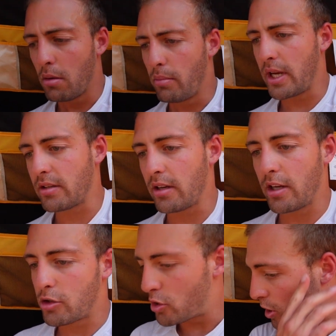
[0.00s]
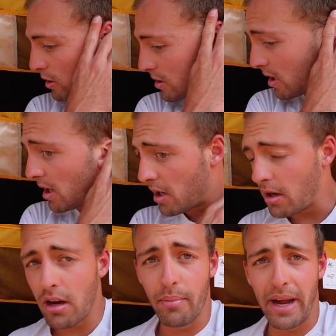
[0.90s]
basically, it's just
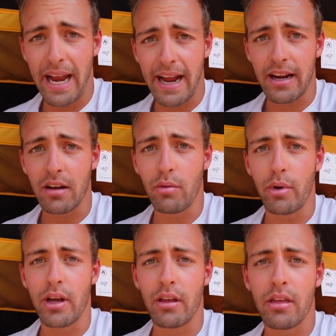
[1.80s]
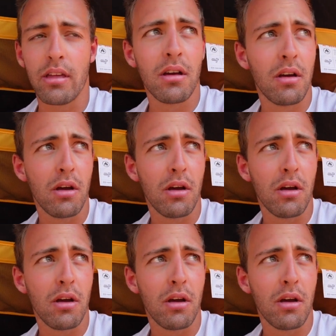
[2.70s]
a bag with